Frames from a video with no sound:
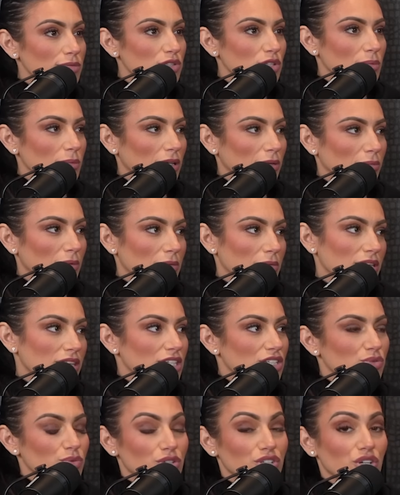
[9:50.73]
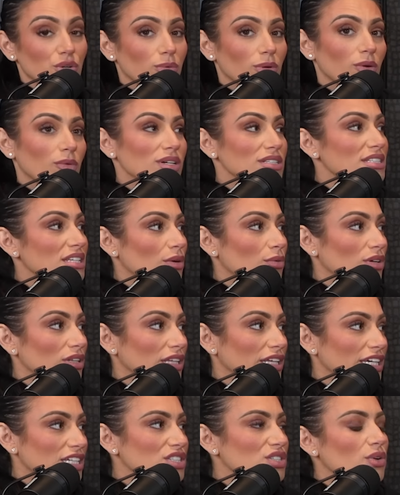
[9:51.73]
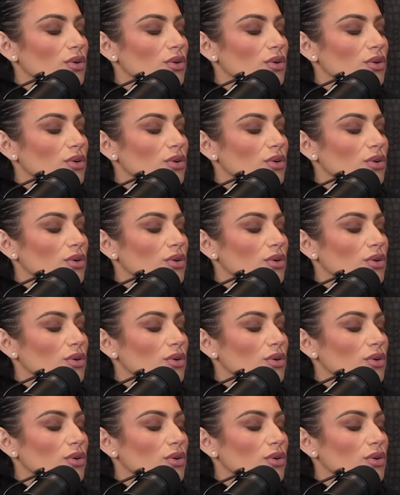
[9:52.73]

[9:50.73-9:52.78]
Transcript: So I'm like, maybe these were newer ones that were laid.